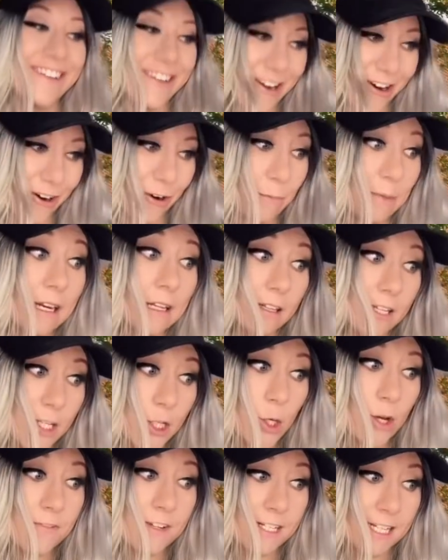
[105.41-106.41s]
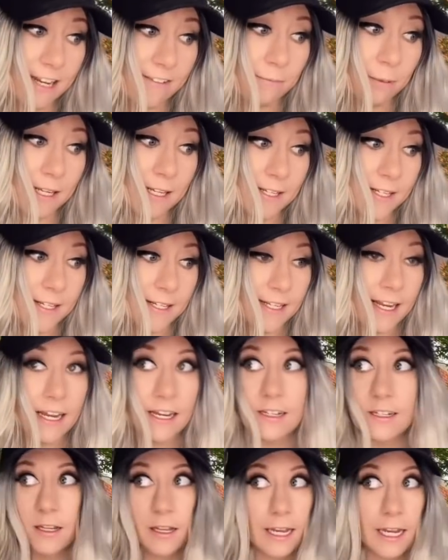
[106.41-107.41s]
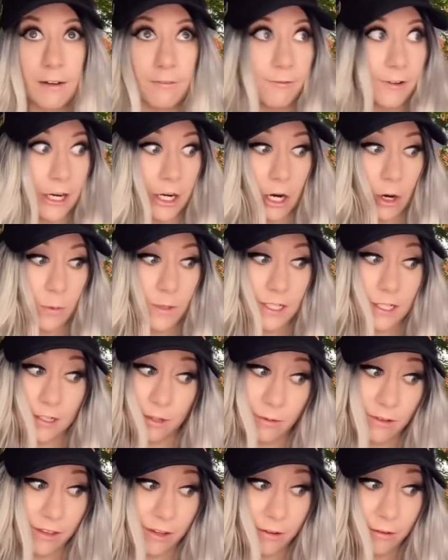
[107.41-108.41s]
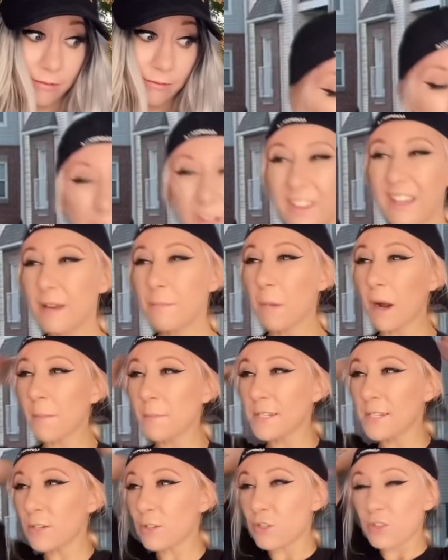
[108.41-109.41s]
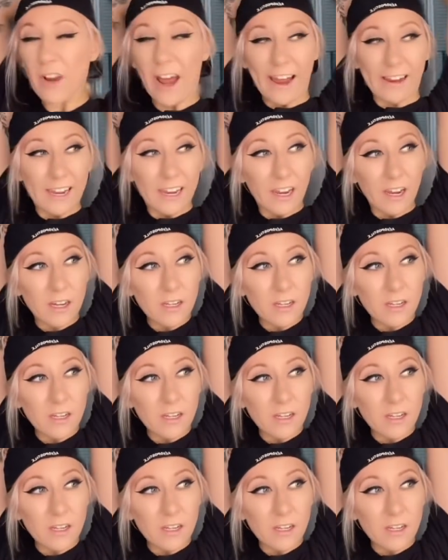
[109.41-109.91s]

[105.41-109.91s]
no, but at least you have a safe place to stay until I can figure out what to do with you. Do you think mom's still tracking